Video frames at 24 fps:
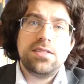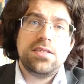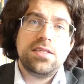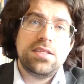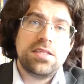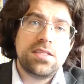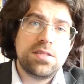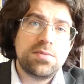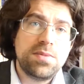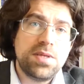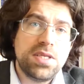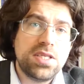
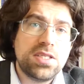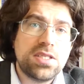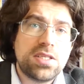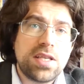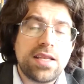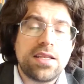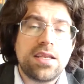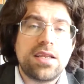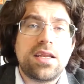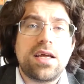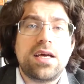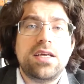It's been
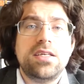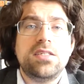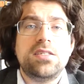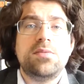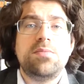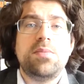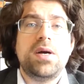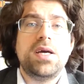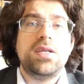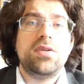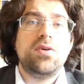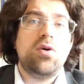
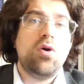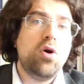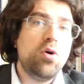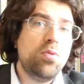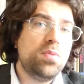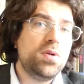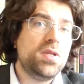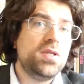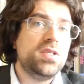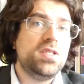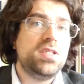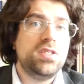standardized by the
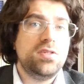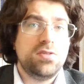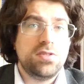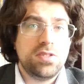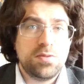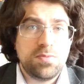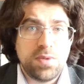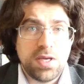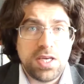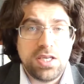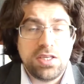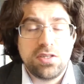Open
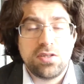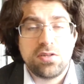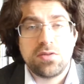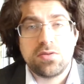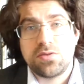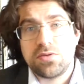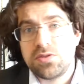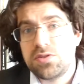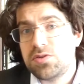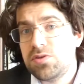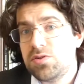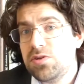Geospatial
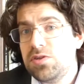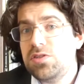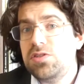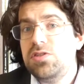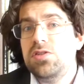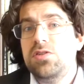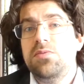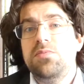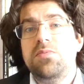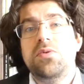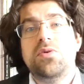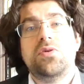
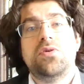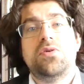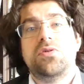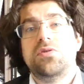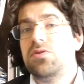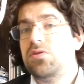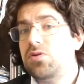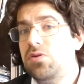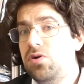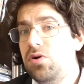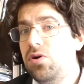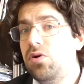Consortium, or
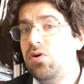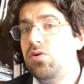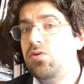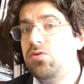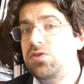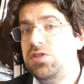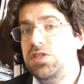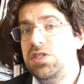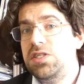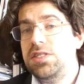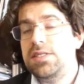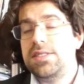
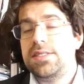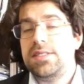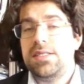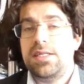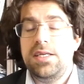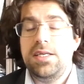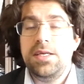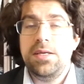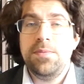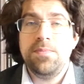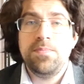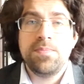
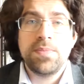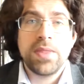OGC.